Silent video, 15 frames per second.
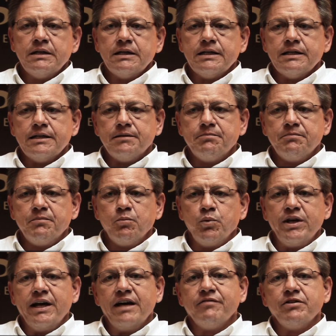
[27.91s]
Um,
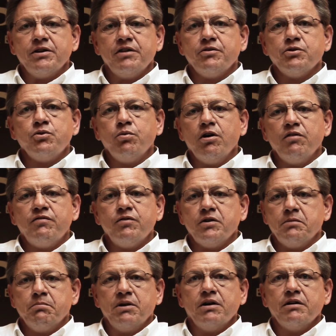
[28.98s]
we have another 12 foot
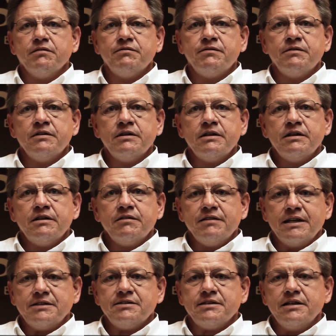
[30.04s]
above
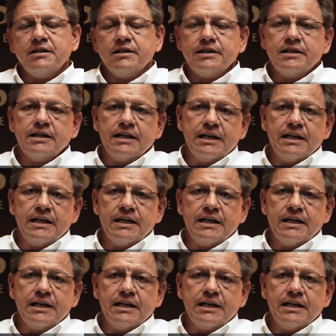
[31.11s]
that ceiling.